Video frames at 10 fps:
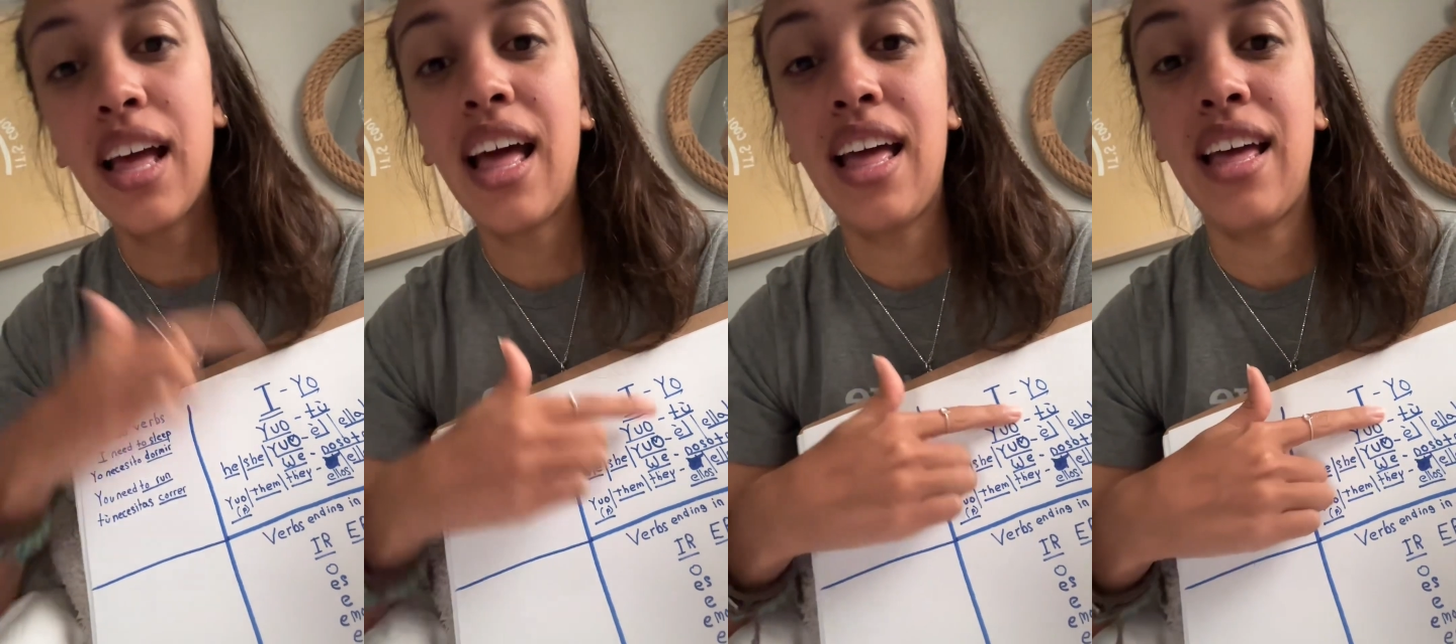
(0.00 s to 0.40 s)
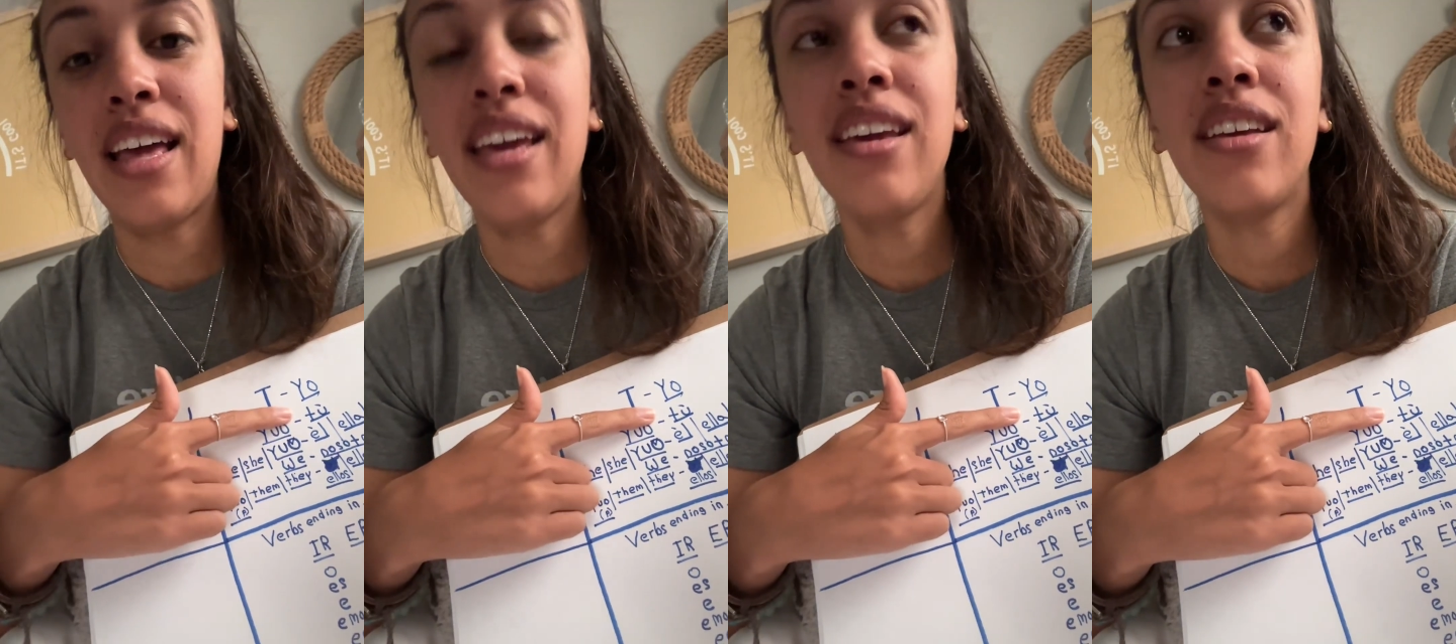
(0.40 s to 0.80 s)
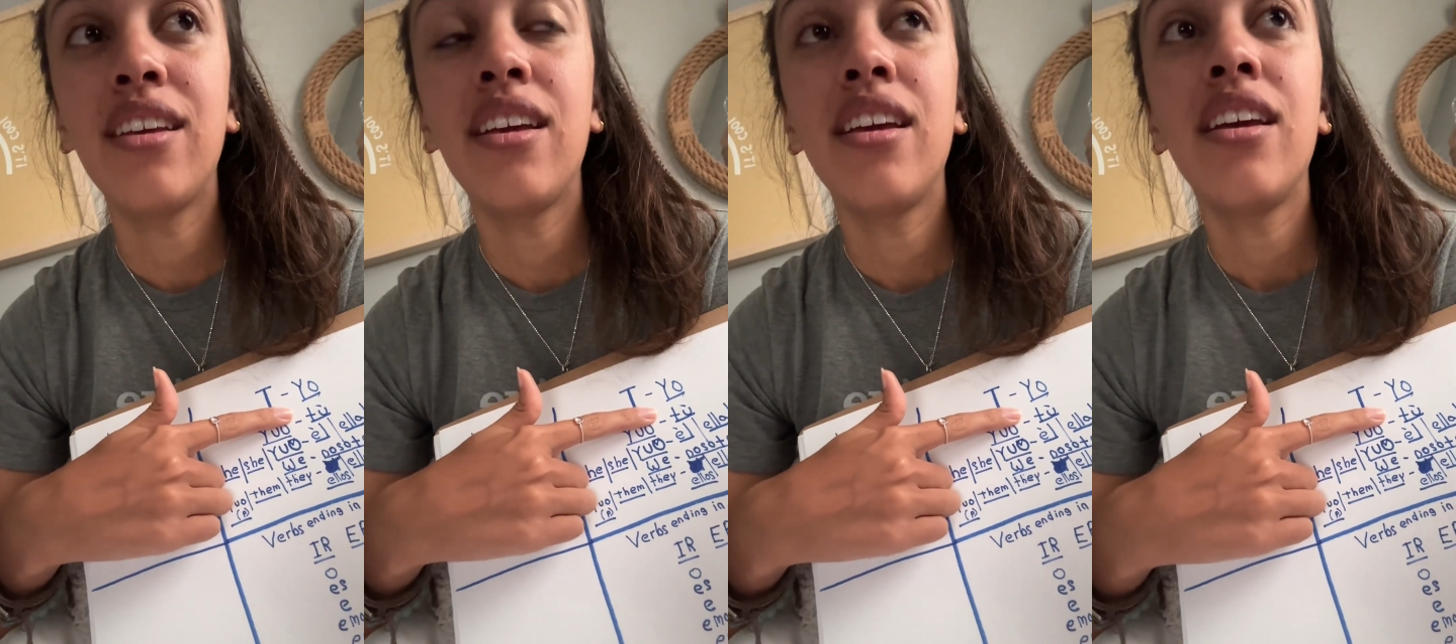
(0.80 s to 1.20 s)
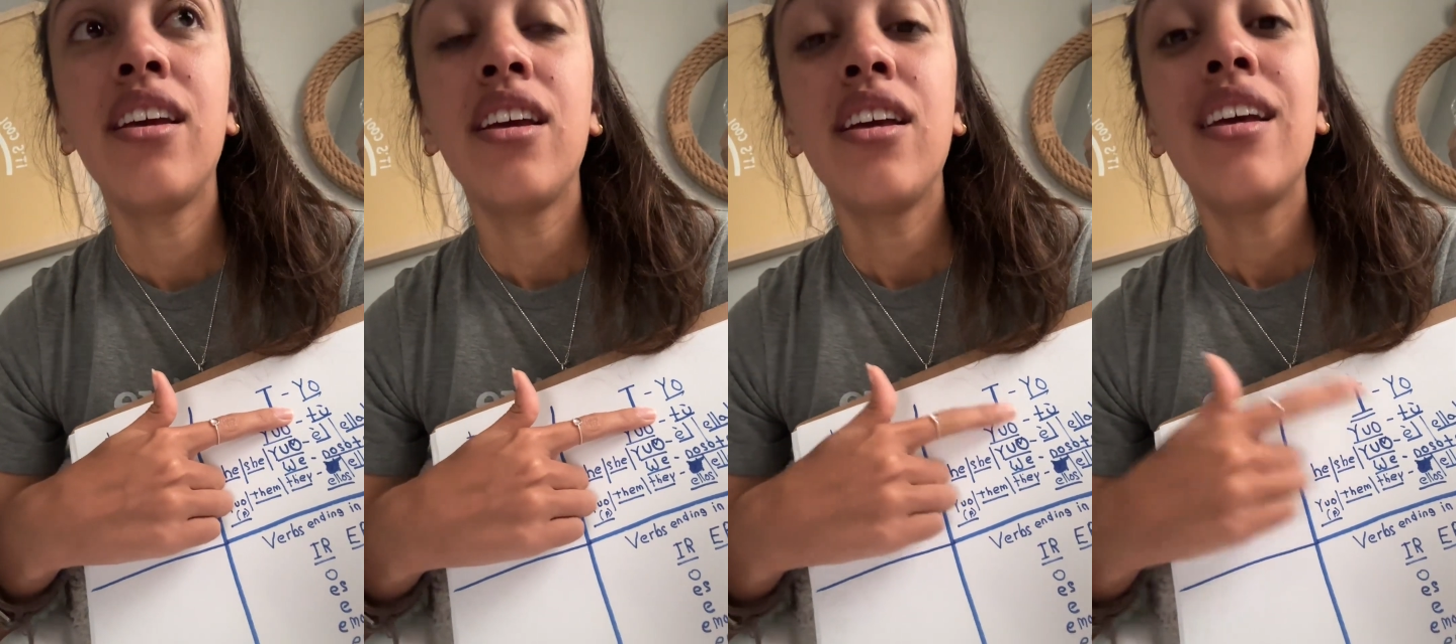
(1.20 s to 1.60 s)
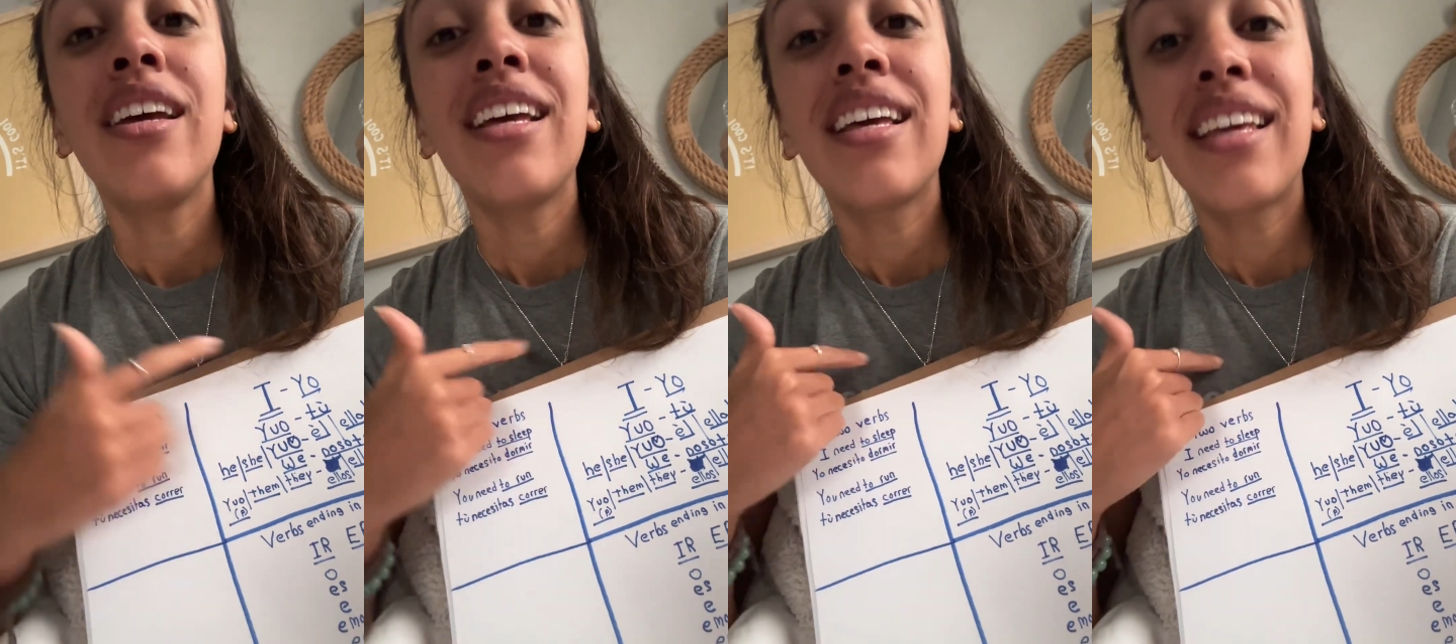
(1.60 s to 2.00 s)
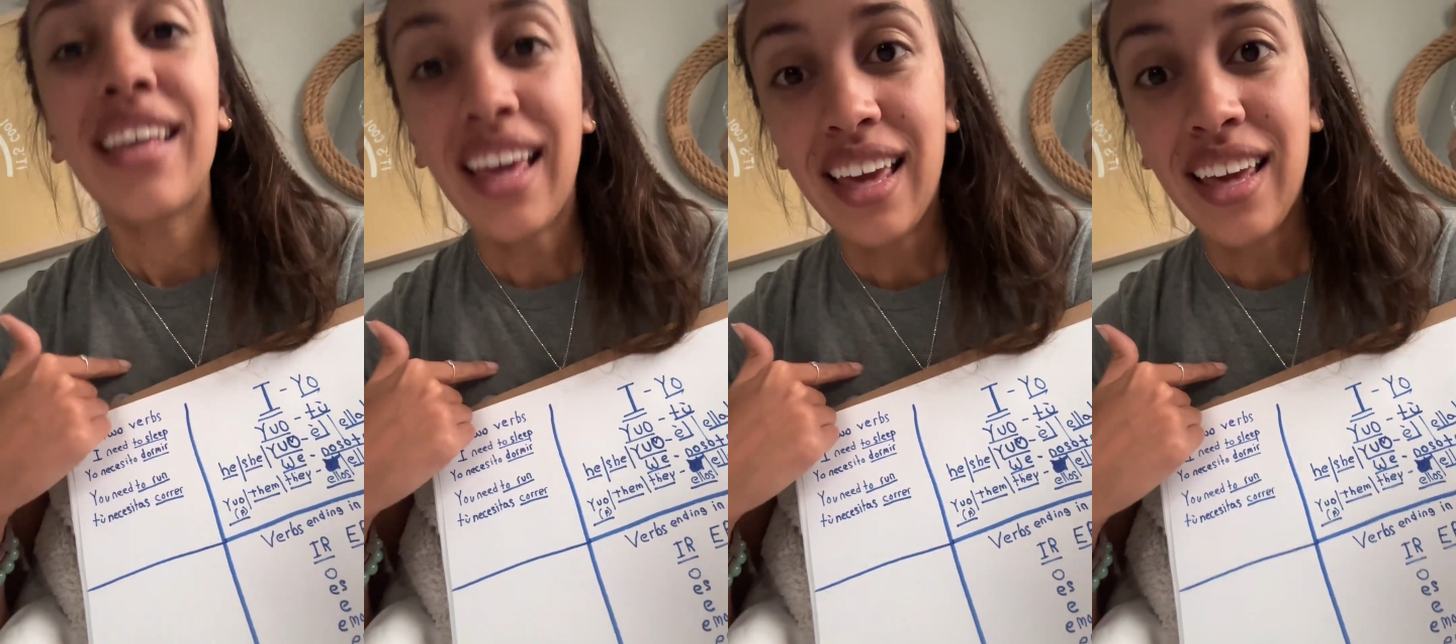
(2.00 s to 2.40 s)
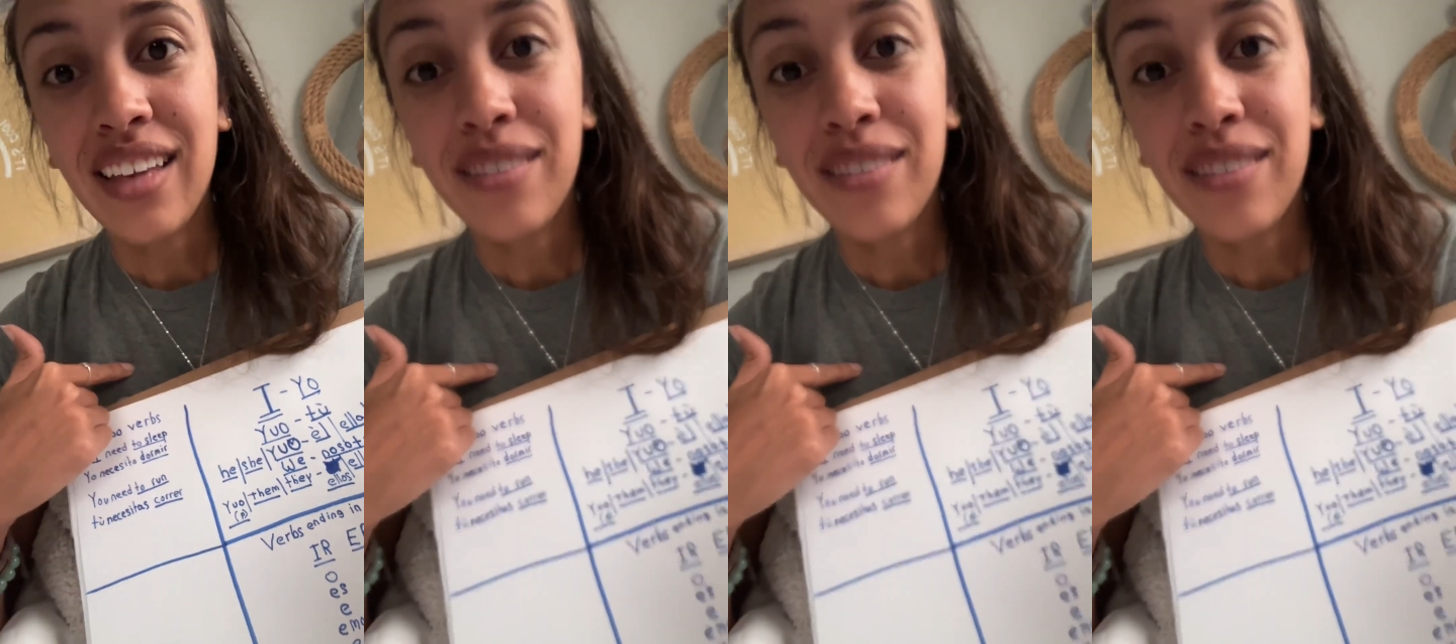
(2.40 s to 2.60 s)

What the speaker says: I, que.